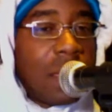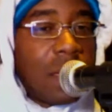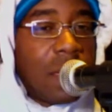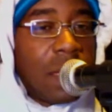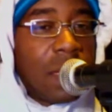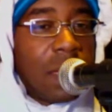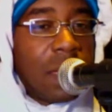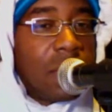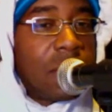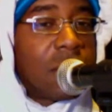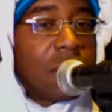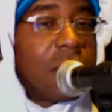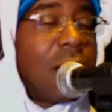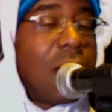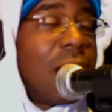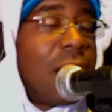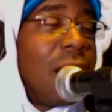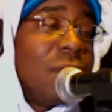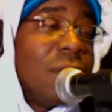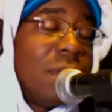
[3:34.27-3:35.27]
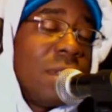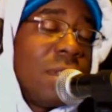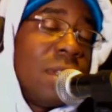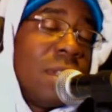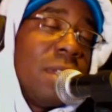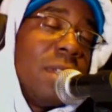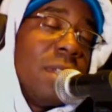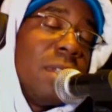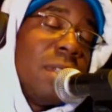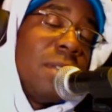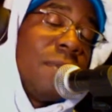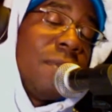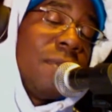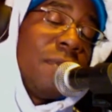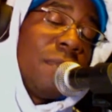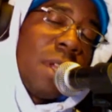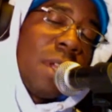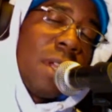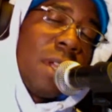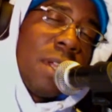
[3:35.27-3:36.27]
The car is in the
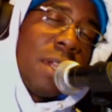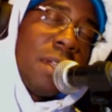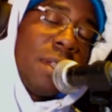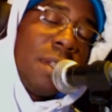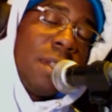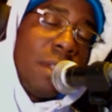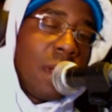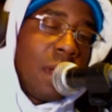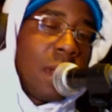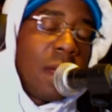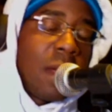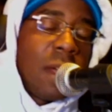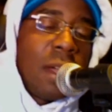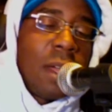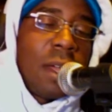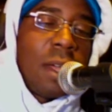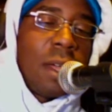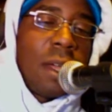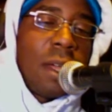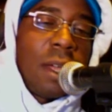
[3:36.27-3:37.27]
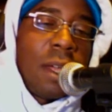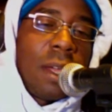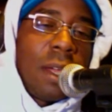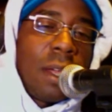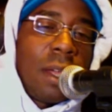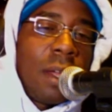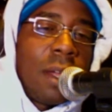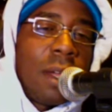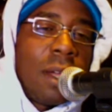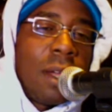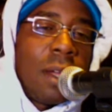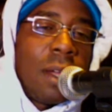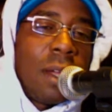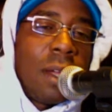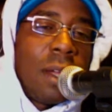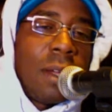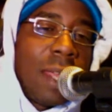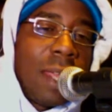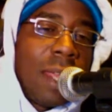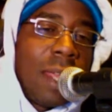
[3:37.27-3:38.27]
front yard
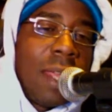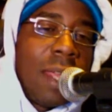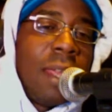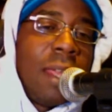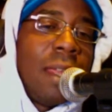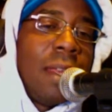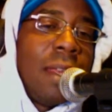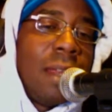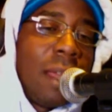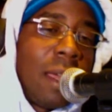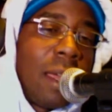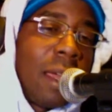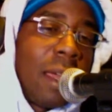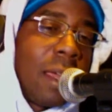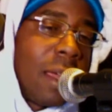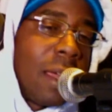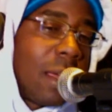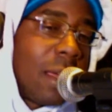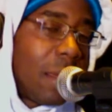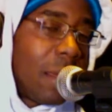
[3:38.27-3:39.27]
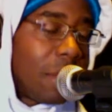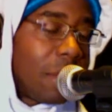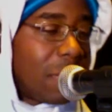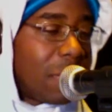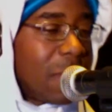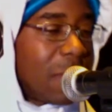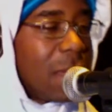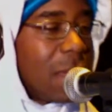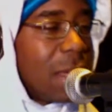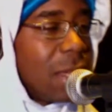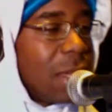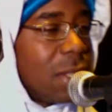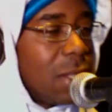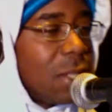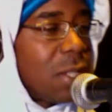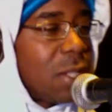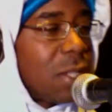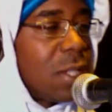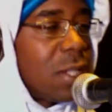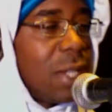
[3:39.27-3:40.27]
and I'm
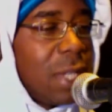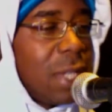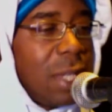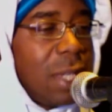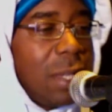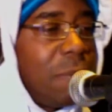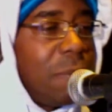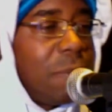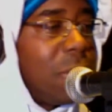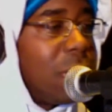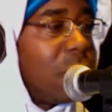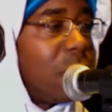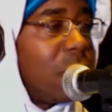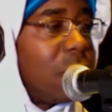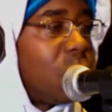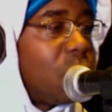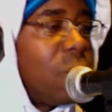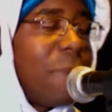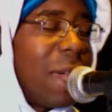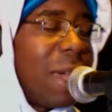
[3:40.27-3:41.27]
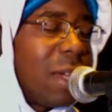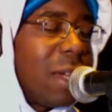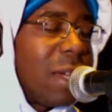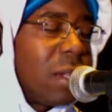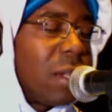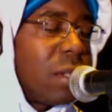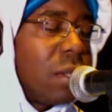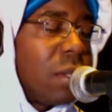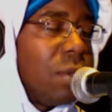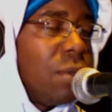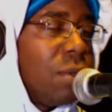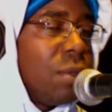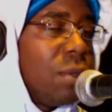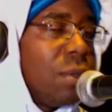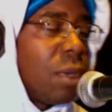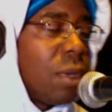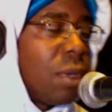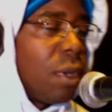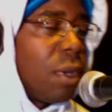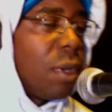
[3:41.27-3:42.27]
sleeping with my clothes
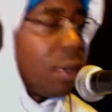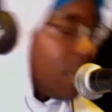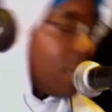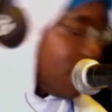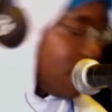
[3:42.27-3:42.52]
on.